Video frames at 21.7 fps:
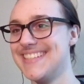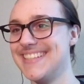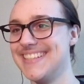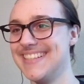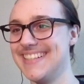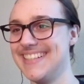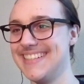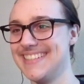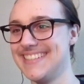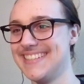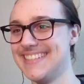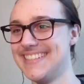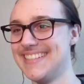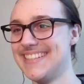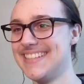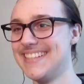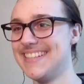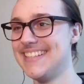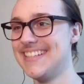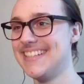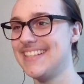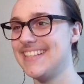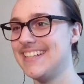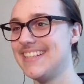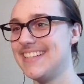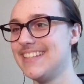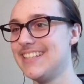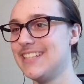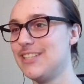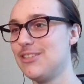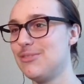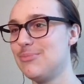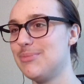a
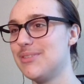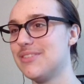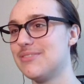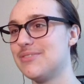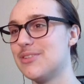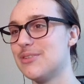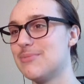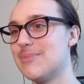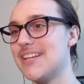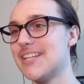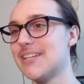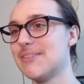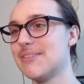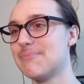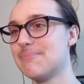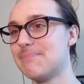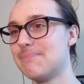little bit of formatting